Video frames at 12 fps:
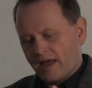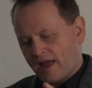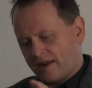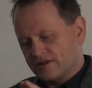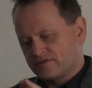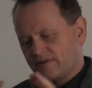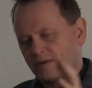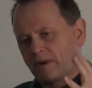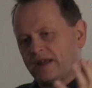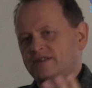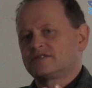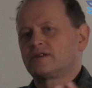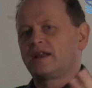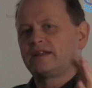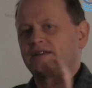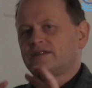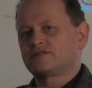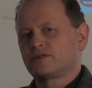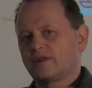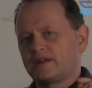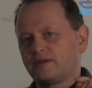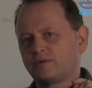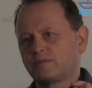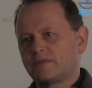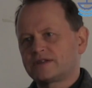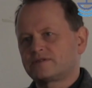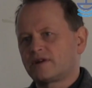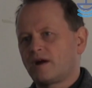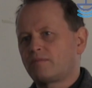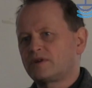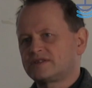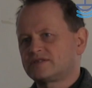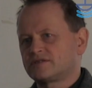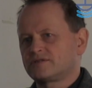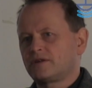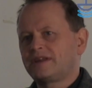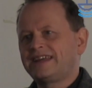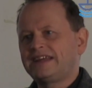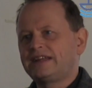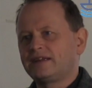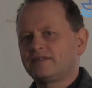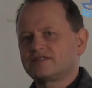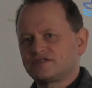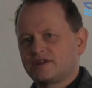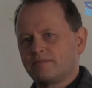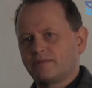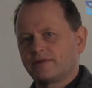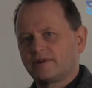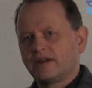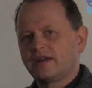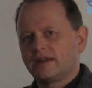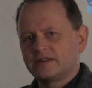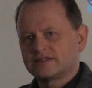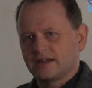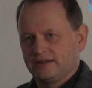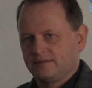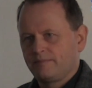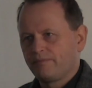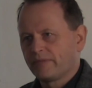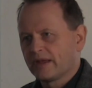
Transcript: And it's very well insulated, so then he would measure how much is the sun heating this chamber inside.